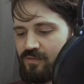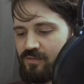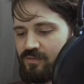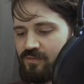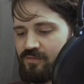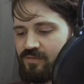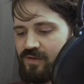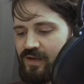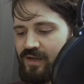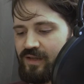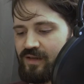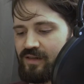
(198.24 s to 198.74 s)

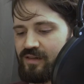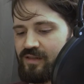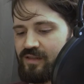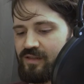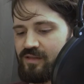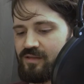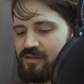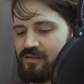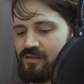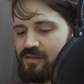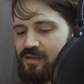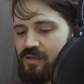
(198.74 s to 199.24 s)

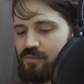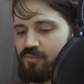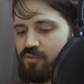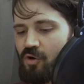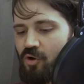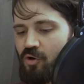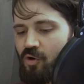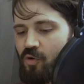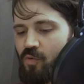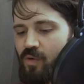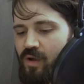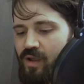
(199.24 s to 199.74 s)
Finally, he
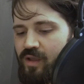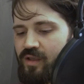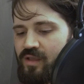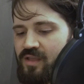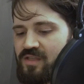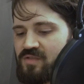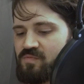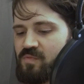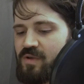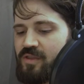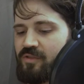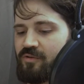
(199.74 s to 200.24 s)
broke away
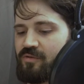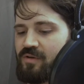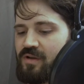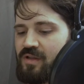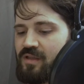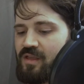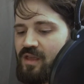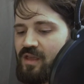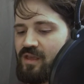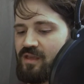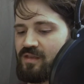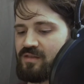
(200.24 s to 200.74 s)
his withering
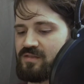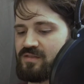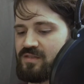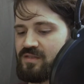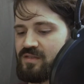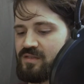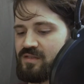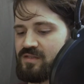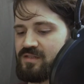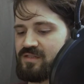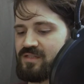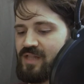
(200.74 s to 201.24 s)
gaze,
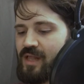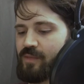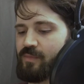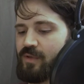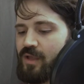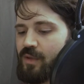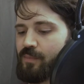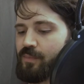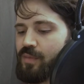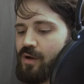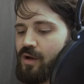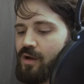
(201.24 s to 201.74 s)

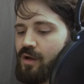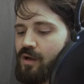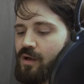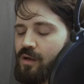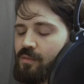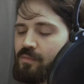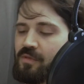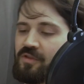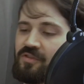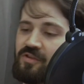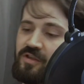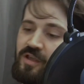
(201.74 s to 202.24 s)
slamming a
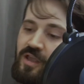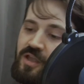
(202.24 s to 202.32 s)
palm on the